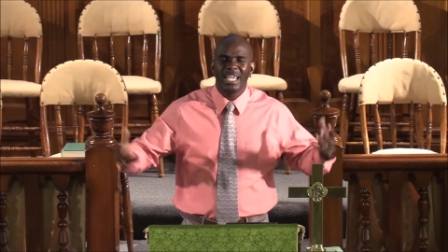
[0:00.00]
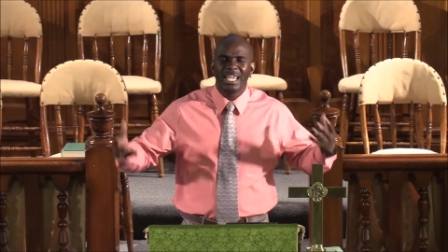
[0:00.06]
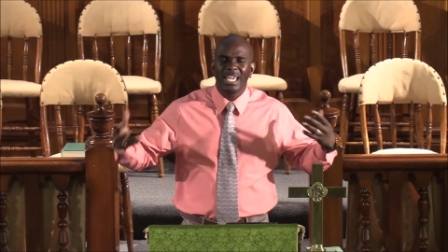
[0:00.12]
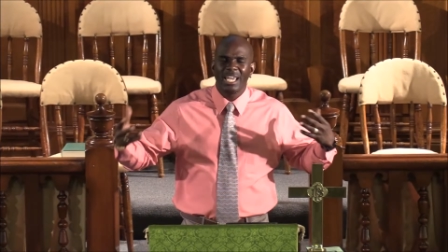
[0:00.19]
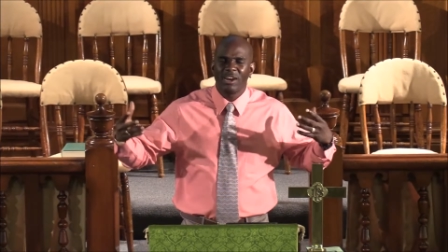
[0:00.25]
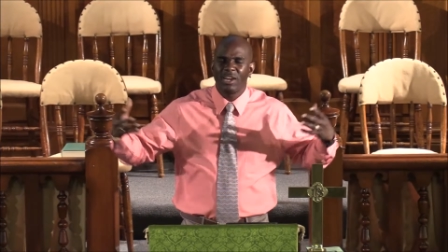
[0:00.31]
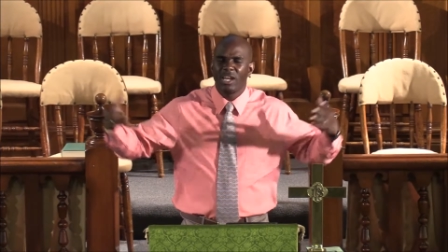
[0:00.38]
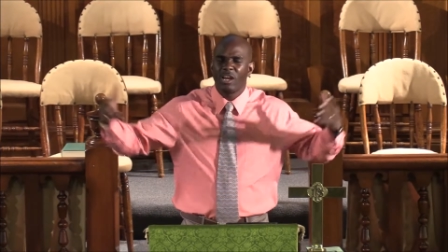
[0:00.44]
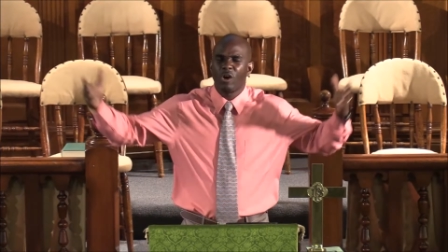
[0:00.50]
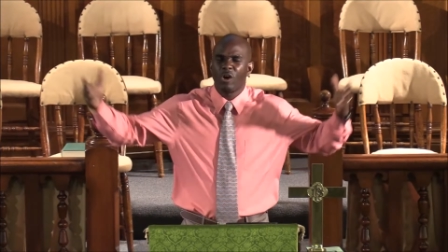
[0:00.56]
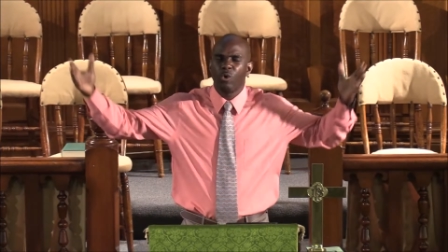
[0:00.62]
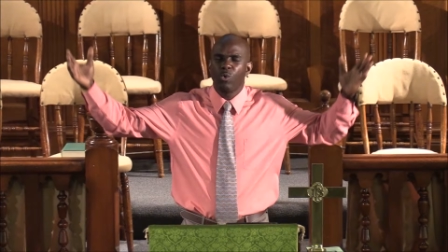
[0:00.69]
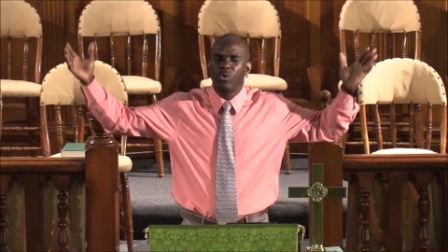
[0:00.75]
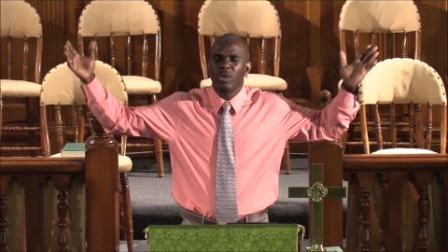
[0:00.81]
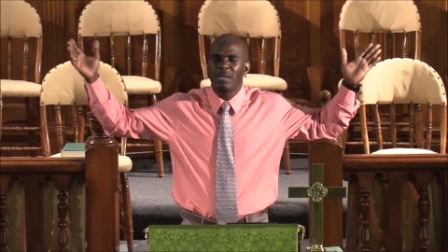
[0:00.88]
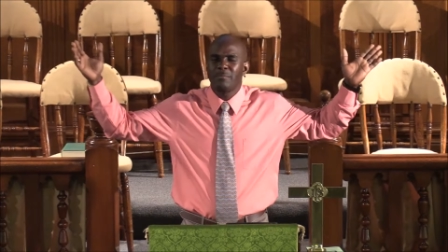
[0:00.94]
here,
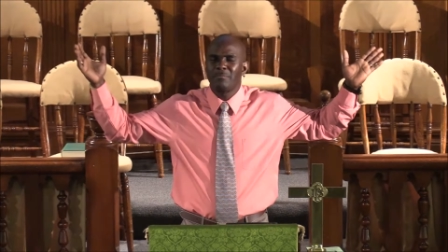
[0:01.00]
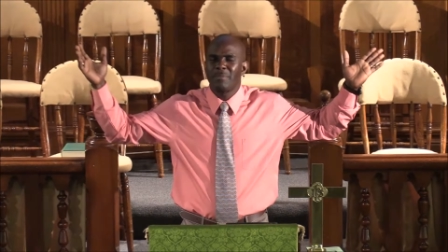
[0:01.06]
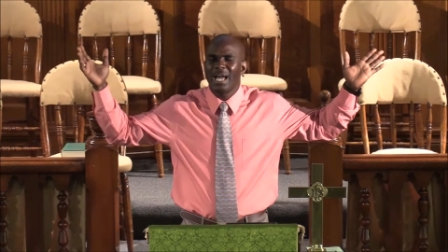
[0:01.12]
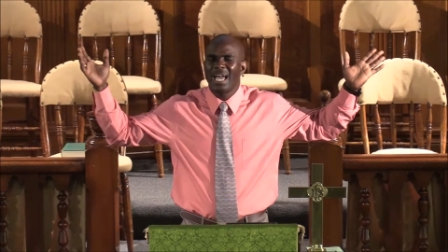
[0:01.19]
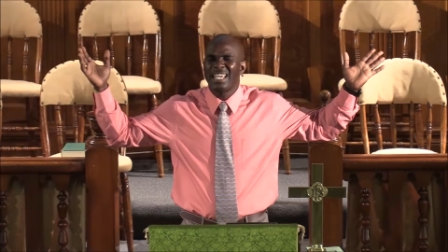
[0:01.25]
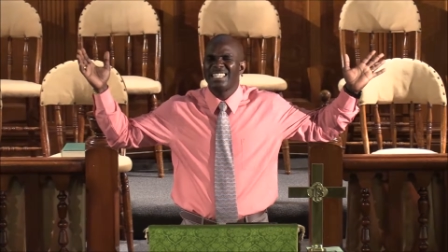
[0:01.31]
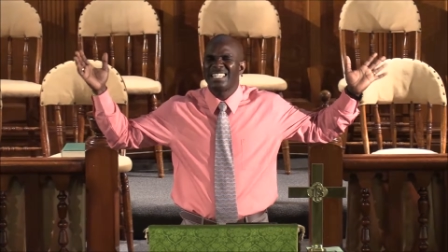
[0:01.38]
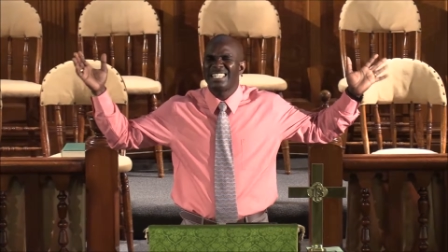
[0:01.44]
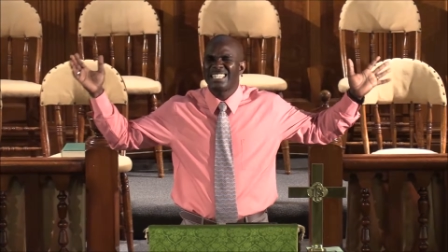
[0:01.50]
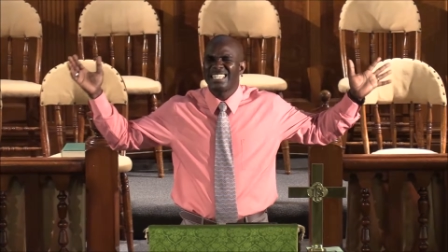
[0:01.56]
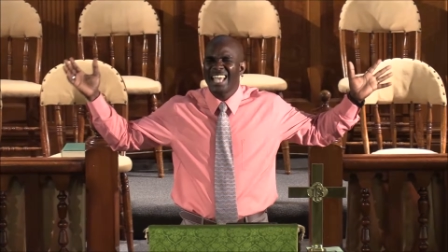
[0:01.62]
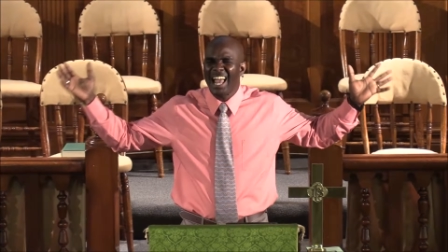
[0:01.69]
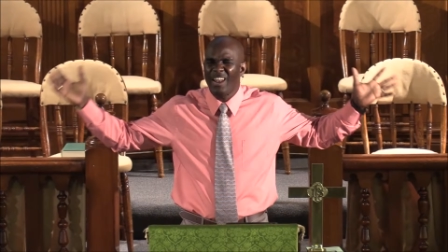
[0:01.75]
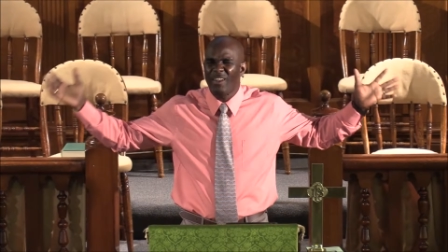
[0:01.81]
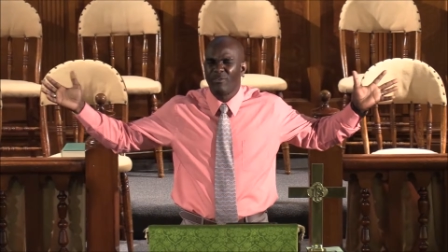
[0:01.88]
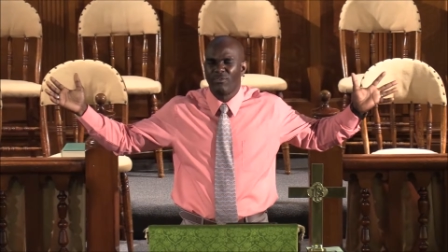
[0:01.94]
including
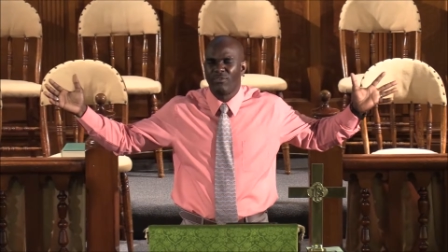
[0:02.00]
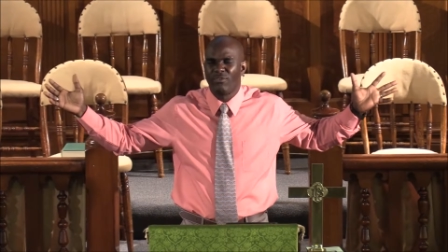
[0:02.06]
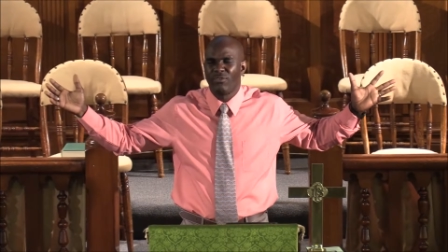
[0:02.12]
myself,